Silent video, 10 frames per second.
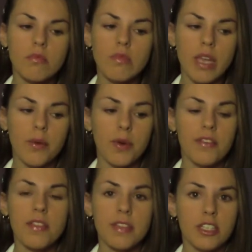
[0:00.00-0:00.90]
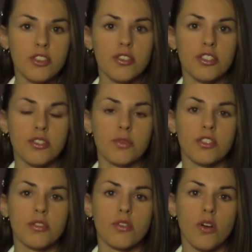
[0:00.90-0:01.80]
And one of the things you can do
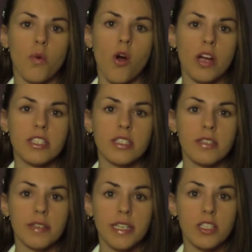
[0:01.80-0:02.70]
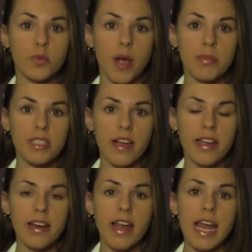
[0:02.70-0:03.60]
is you can go on to Clinique's
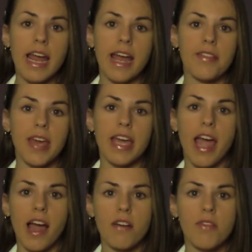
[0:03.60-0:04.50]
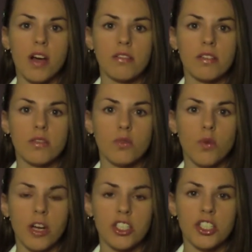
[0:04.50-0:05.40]
website, and they have a little
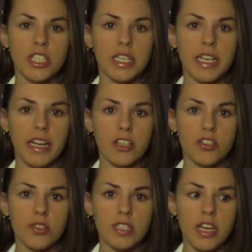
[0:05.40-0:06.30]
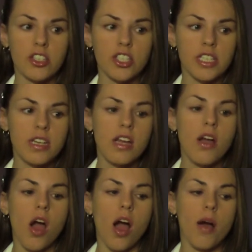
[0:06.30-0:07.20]
question and answer section
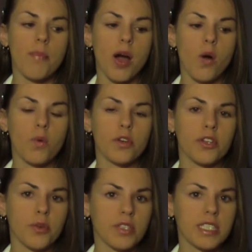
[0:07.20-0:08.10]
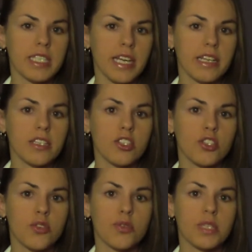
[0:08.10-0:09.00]
about your skin,
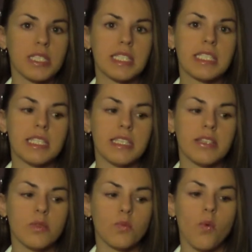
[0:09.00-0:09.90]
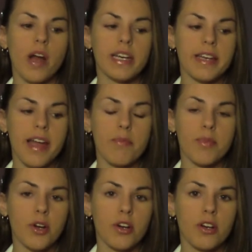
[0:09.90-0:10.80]
so you can see what
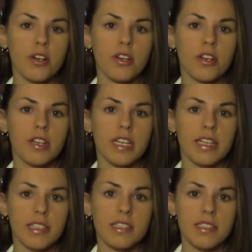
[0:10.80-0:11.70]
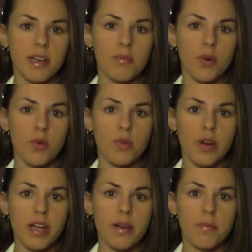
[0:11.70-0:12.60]
number in the step
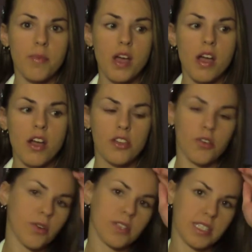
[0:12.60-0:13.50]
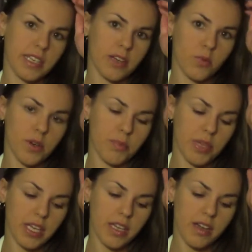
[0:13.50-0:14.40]
program your skin would
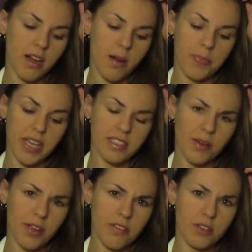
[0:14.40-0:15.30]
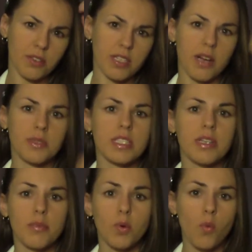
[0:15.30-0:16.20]
be. That's how I found out that I was a
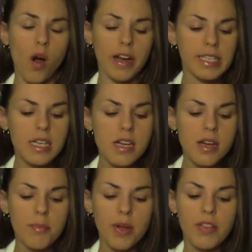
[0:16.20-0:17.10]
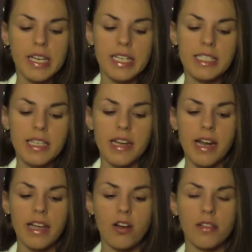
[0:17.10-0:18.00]
number 1, but like I said,
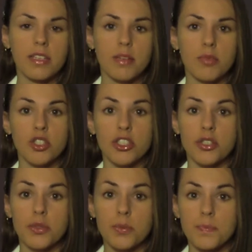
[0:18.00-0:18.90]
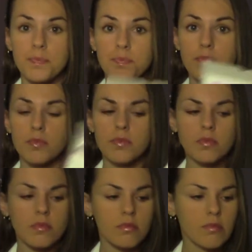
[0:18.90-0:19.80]
I got the number 2.
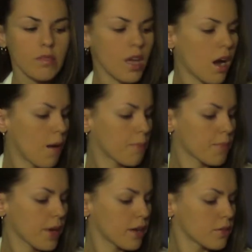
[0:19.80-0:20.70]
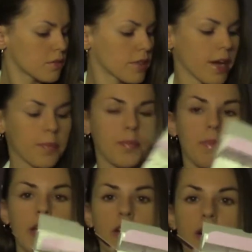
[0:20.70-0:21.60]

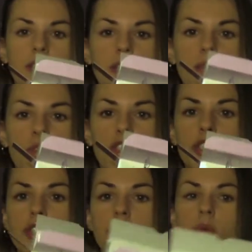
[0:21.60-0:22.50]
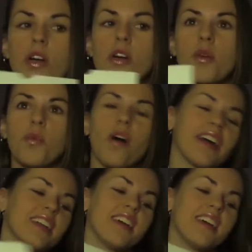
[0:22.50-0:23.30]
I got the number 2 one,